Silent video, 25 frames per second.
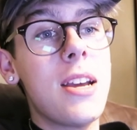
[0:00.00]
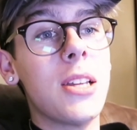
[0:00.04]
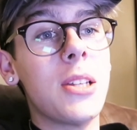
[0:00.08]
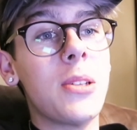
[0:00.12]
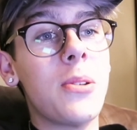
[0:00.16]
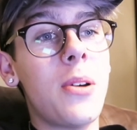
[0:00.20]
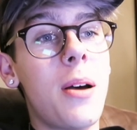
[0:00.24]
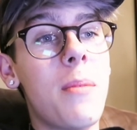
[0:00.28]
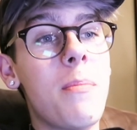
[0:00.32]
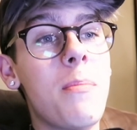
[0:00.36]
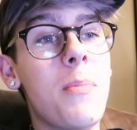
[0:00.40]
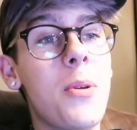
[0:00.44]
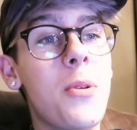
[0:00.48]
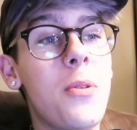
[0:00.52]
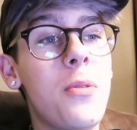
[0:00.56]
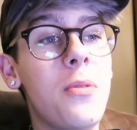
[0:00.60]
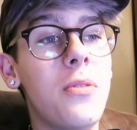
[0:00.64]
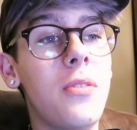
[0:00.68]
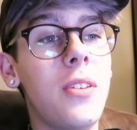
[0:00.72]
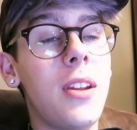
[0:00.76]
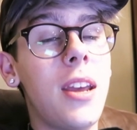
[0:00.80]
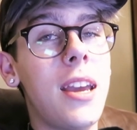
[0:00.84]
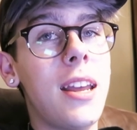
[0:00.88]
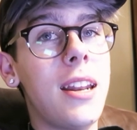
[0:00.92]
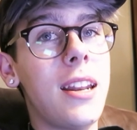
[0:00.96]
So I
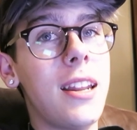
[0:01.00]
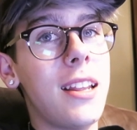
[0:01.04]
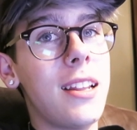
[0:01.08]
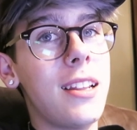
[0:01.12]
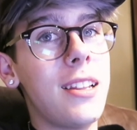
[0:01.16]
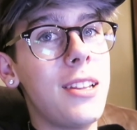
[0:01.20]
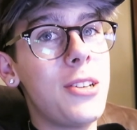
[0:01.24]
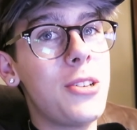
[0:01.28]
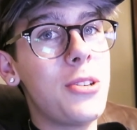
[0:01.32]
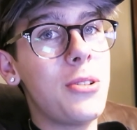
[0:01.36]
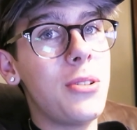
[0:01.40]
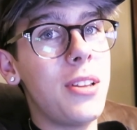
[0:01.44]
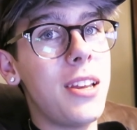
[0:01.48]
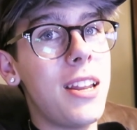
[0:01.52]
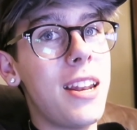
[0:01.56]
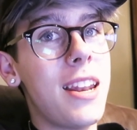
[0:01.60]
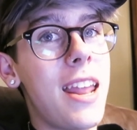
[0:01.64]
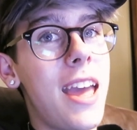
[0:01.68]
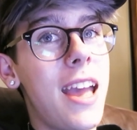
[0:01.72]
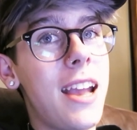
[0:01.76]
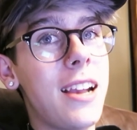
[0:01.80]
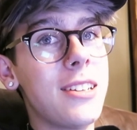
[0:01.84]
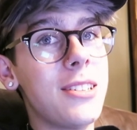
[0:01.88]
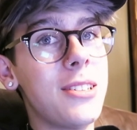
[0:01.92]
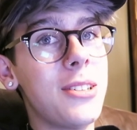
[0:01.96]
moved in literally
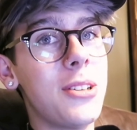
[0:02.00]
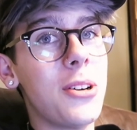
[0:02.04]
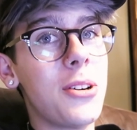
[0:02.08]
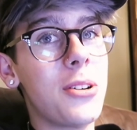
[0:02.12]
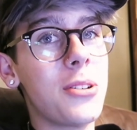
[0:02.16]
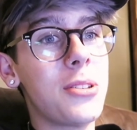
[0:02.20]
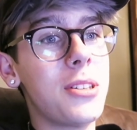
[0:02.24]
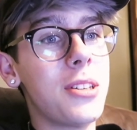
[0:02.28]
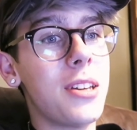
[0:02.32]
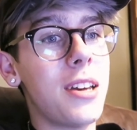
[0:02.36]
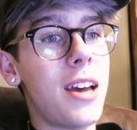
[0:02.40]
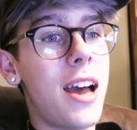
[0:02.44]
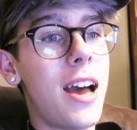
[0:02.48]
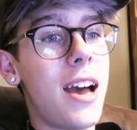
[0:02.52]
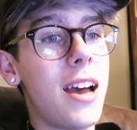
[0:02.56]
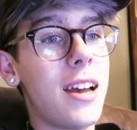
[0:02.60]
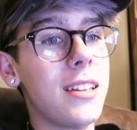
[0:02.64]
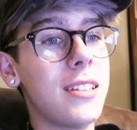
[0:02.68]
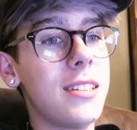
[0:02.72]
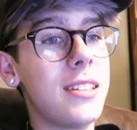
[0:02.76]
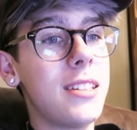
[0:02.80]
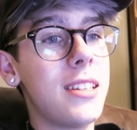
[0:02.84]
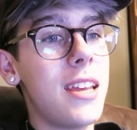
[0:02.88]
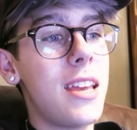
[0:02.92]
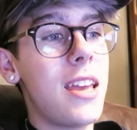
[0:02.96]
next door to
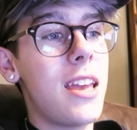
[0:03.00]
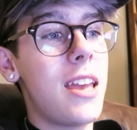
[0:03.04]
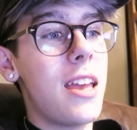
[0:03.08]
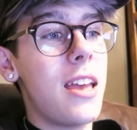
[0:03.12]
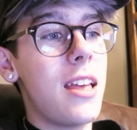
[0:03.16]
hers